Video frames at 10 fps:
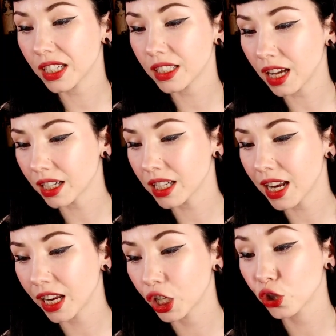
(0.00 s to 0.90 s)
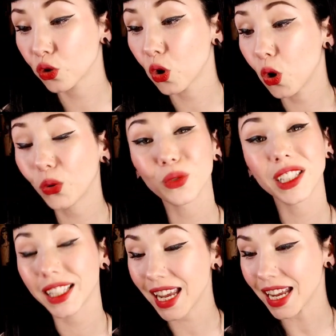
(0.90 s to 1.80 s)
conducted a controlled
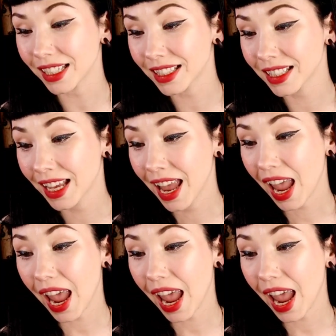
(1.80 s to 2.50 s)
release